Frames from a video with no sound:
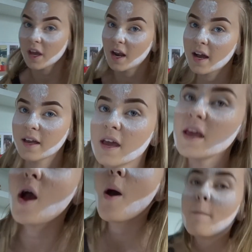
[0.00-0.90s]
again, Aggie,
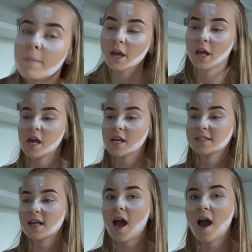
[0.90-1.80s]

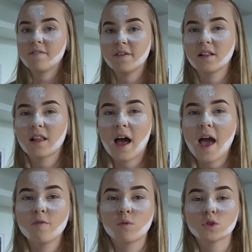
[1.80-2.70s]
because I feel like
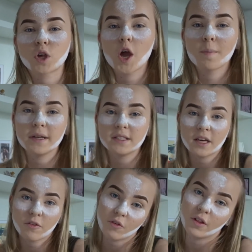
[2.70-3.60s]
everyone's coping
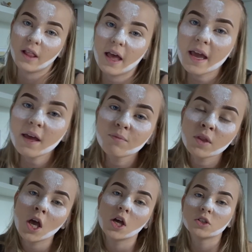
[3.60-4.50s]
differently.
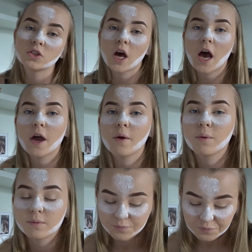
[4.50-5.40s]

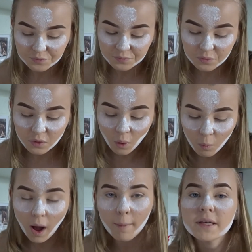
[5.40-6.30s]
So,
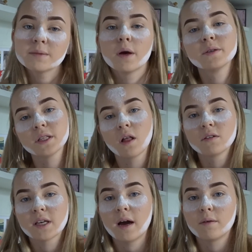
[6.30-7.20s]
what I miss most in
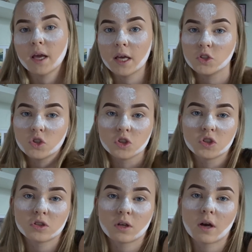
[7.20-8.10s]
lockdown is
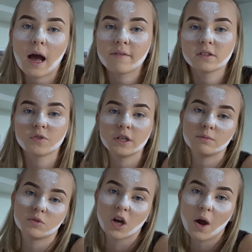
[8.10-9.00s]
just having
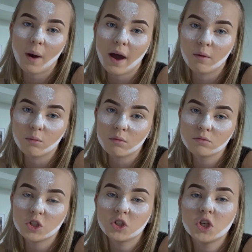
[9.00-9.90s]
freedom to go out,
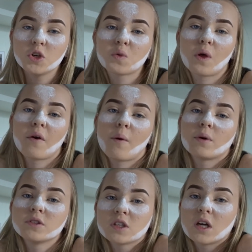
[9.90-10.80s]
to choose whether I
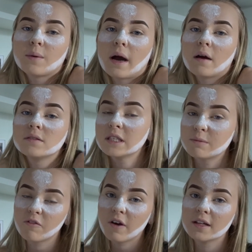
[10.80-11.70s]
want to go out and see
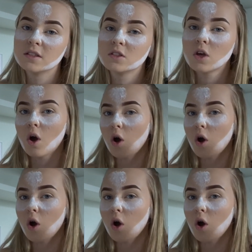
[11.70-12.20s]
my friends